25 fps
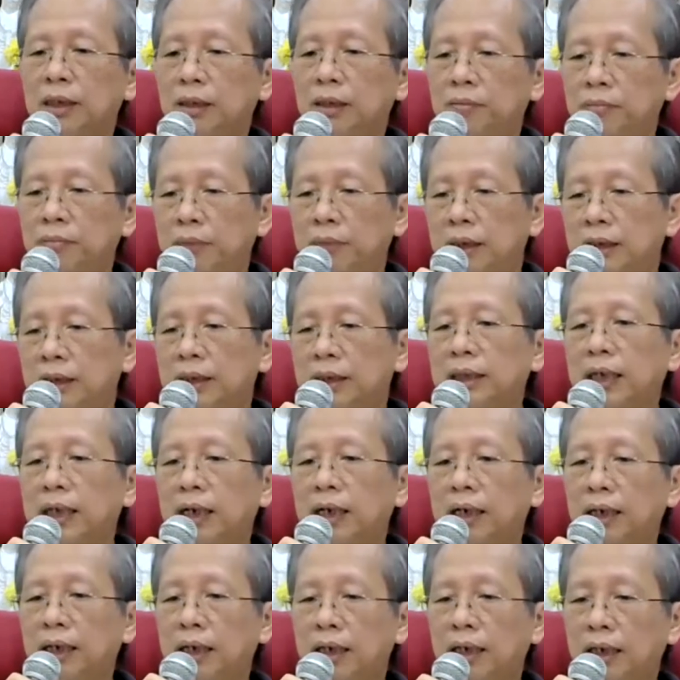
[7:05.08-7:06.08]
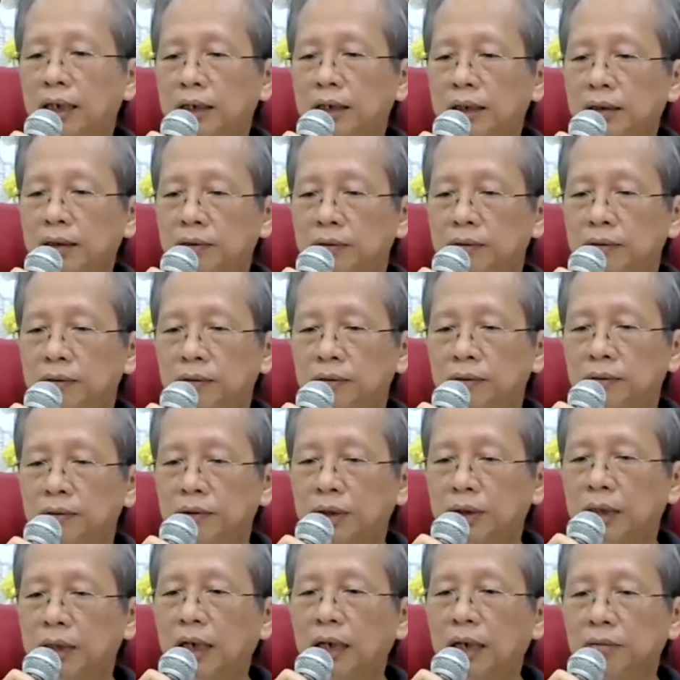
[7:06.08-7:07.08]
Dhamma is akaliko,
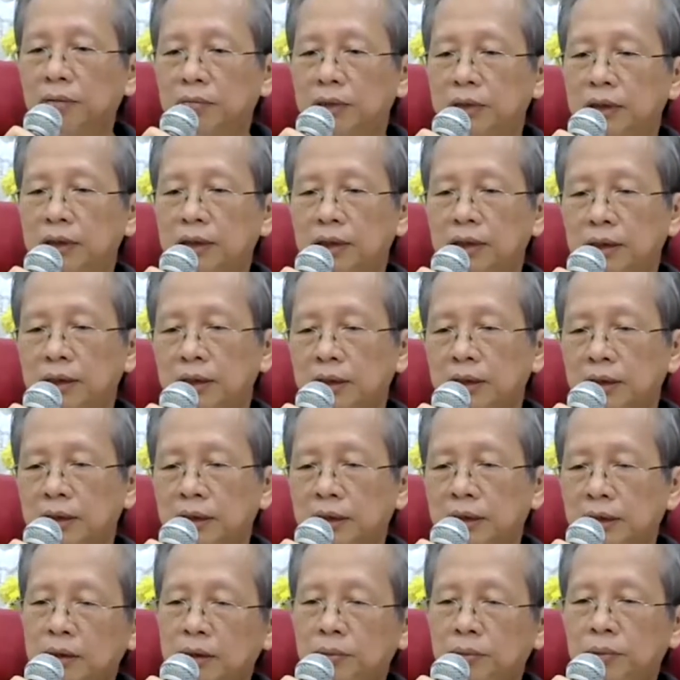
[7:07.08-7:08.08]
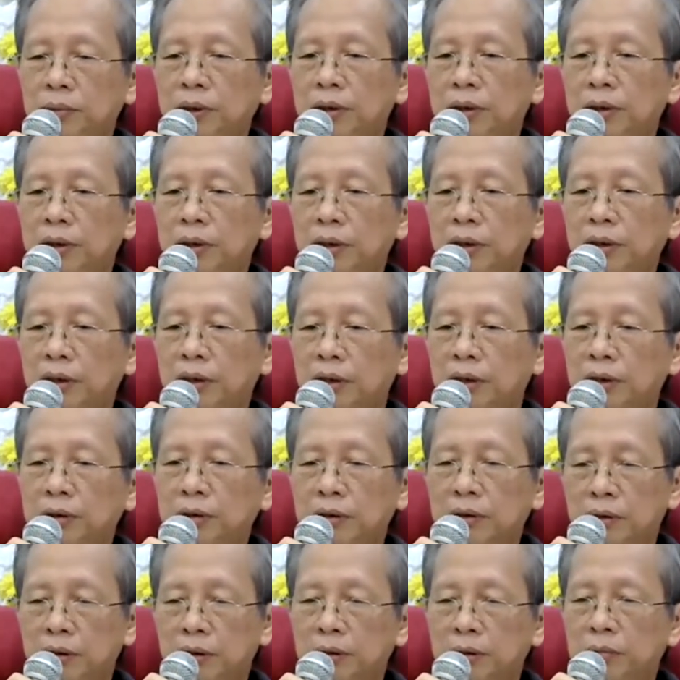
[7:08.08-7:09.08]
timeless, beyond
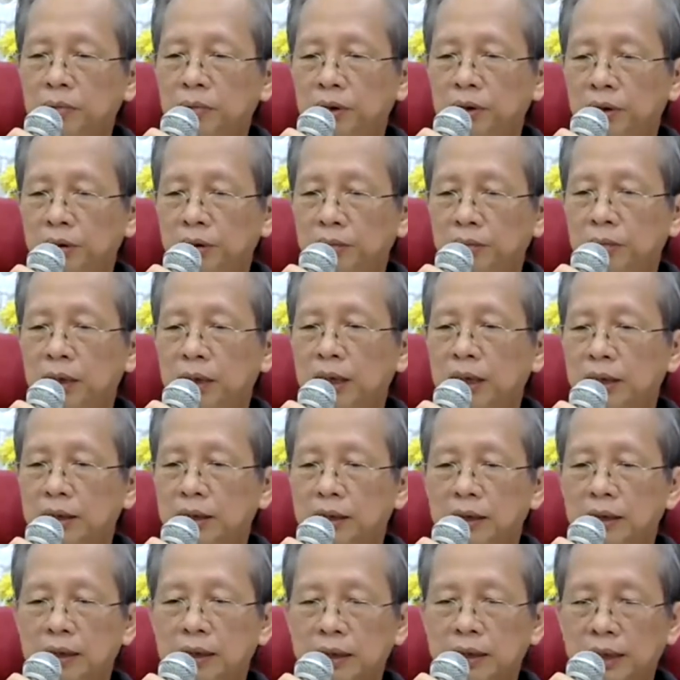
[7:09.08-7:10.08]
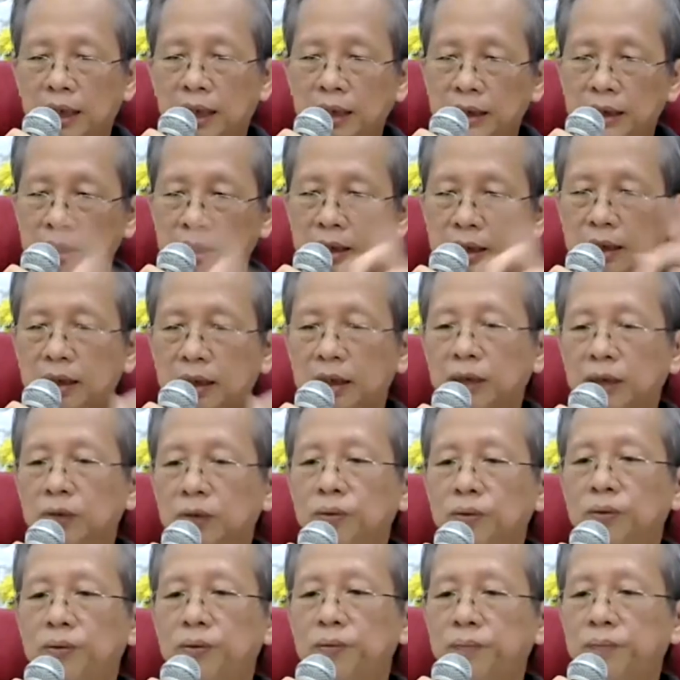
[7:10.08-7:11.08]
thought, beyond mind,
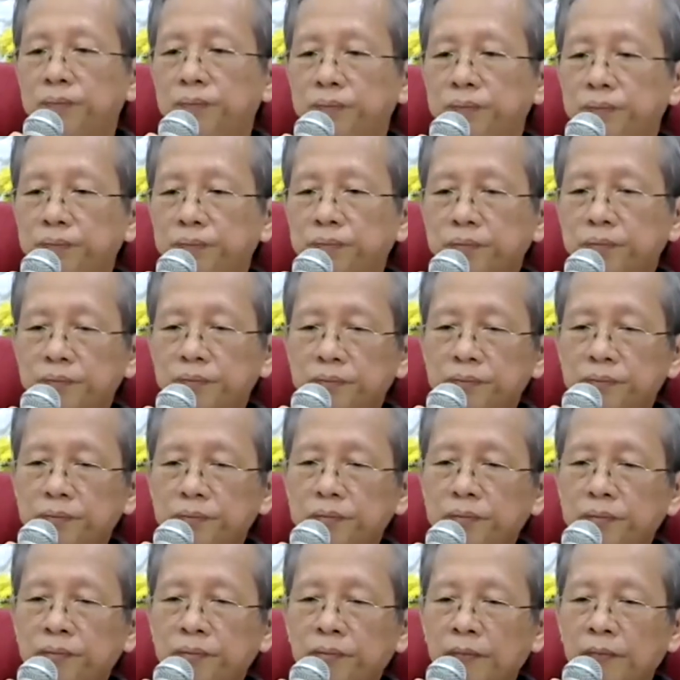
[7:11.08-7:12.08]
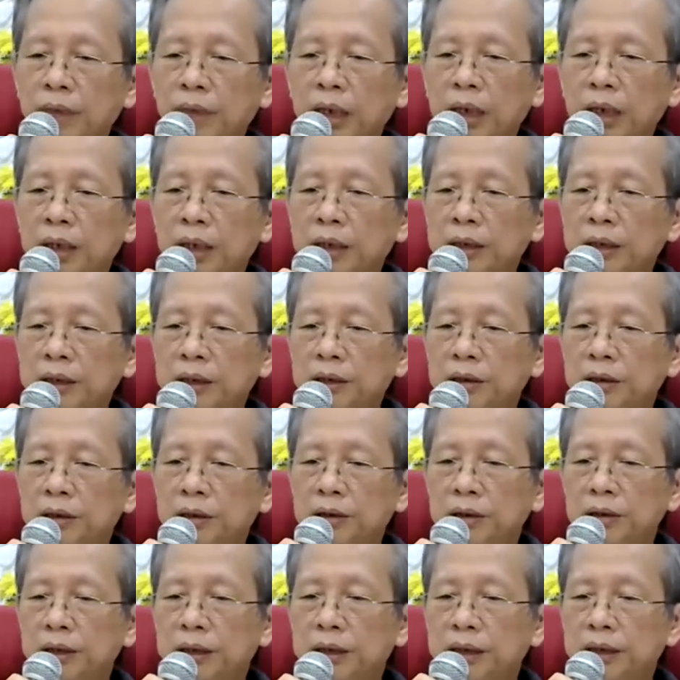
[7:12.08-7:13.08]
sanditiko. So
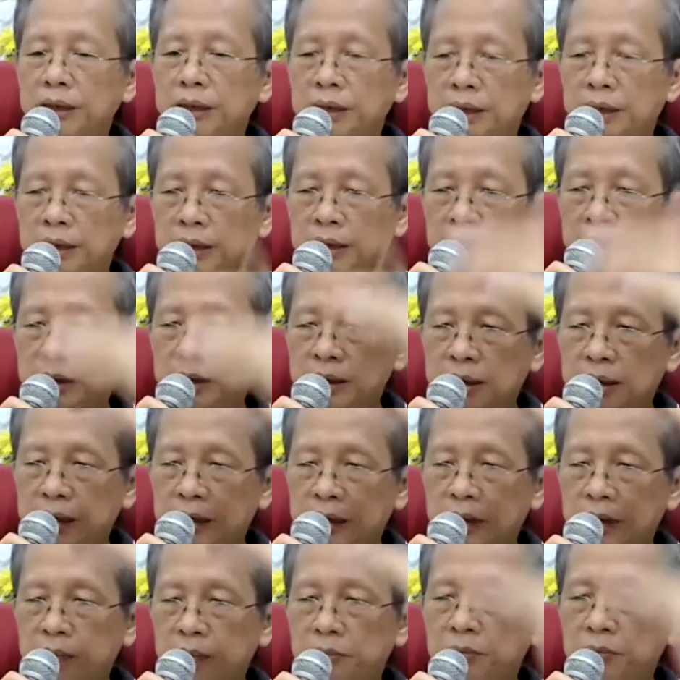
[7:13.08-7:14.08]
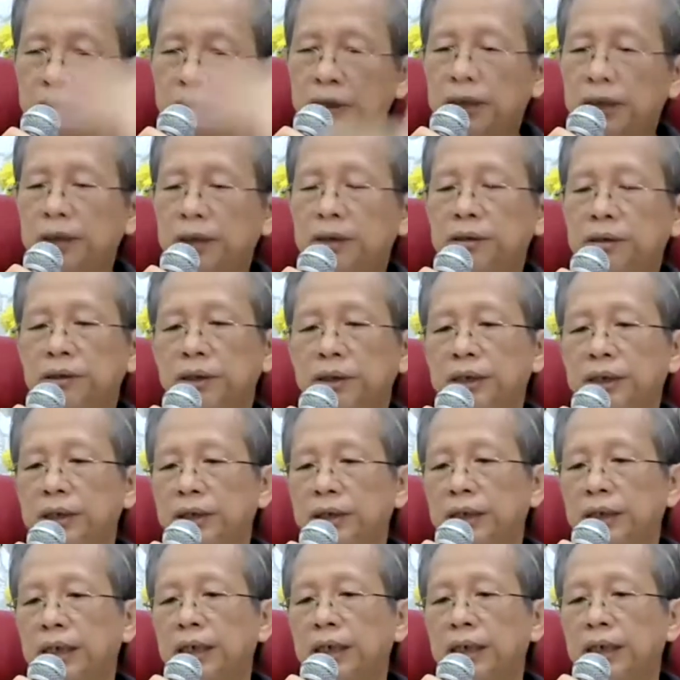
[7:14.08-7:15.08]
all this, the Buddha
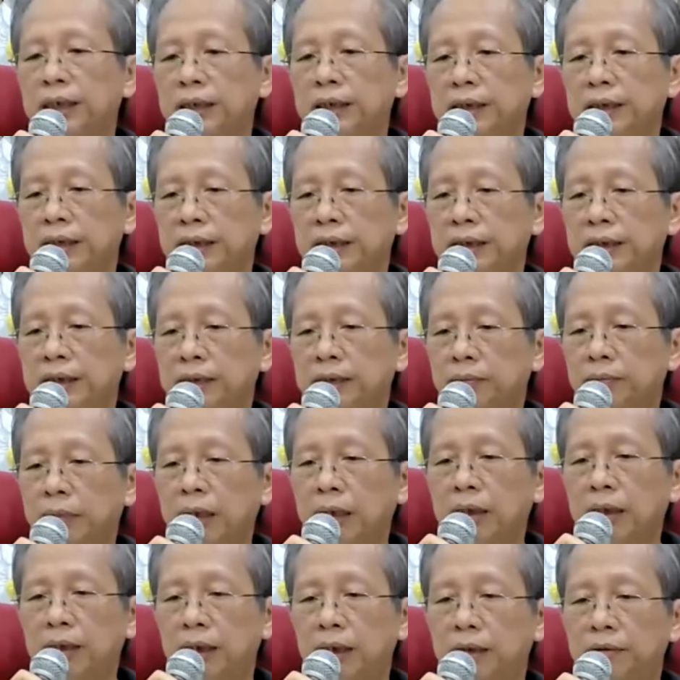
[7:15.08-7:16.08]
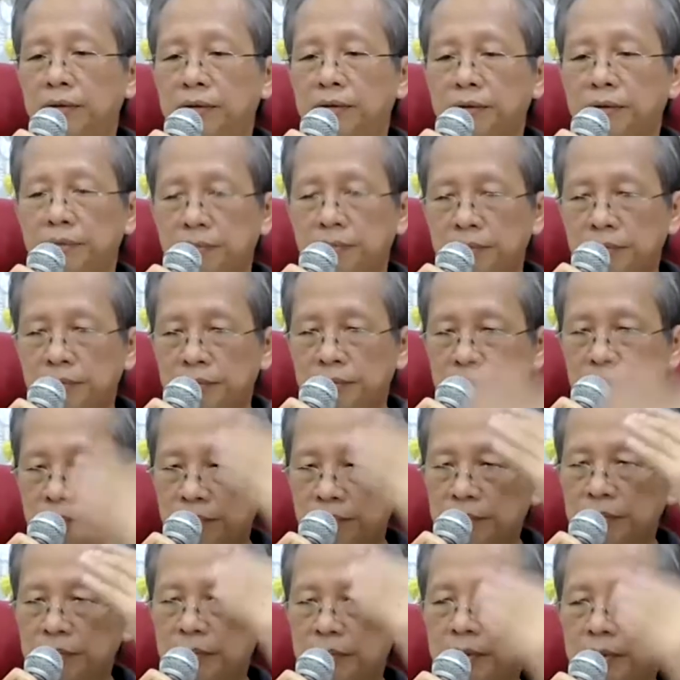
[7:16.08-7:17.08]
already clearly spell out,
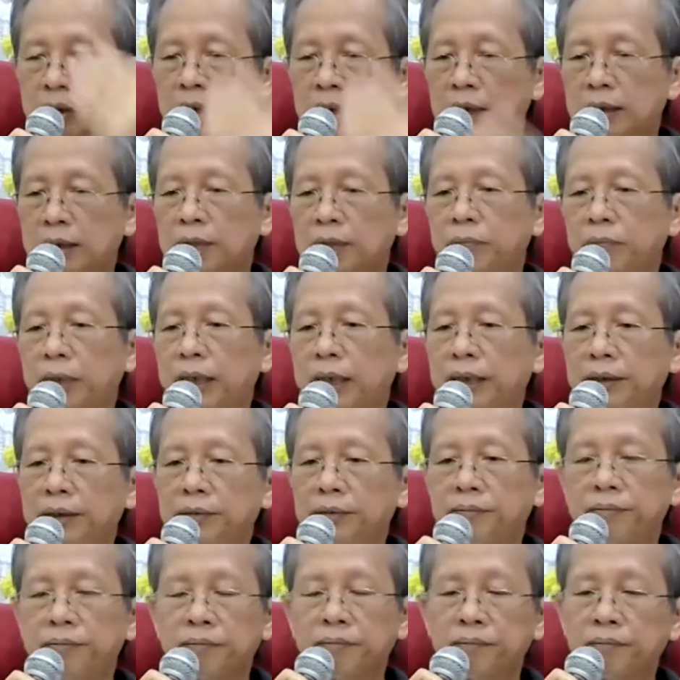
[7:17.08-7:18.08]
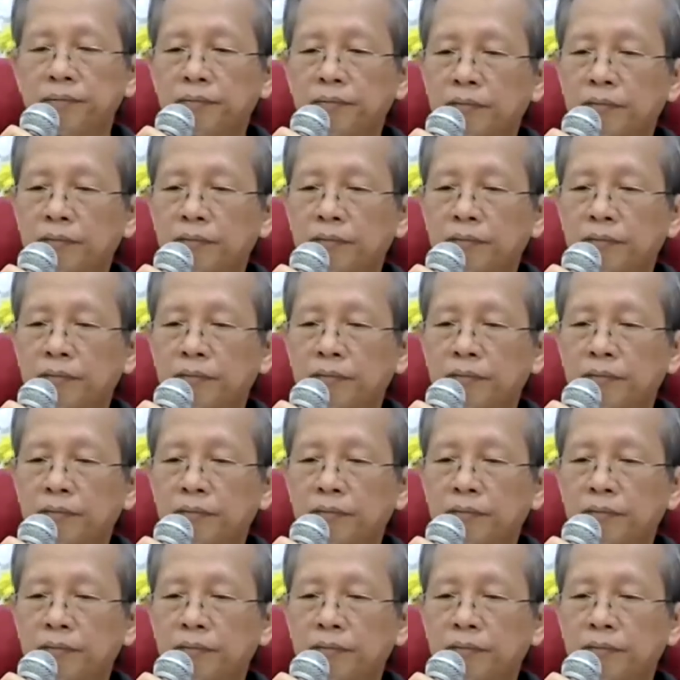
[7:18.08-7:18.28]
explain,